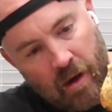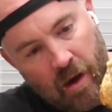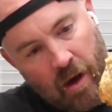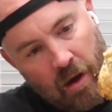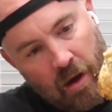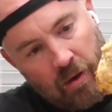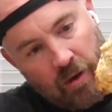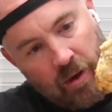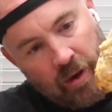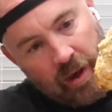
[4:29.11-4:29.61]

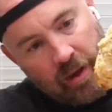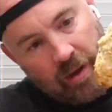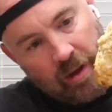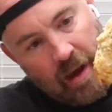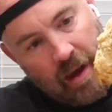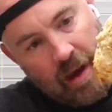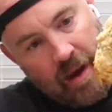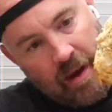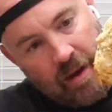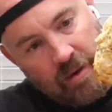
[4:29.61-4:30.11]
Oh, look at
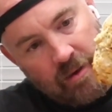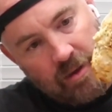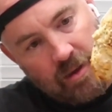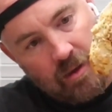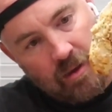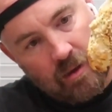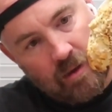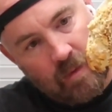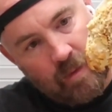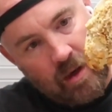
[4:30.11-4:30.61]
that.
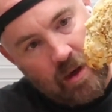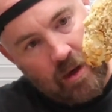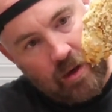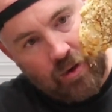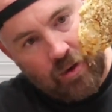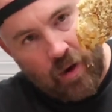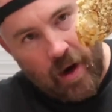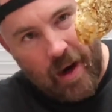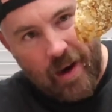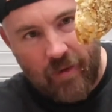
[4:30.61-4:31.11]
Just a little bit of
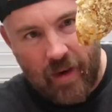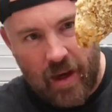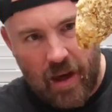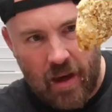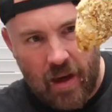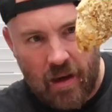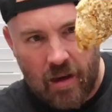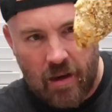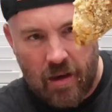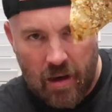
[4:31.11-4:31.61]
gravy.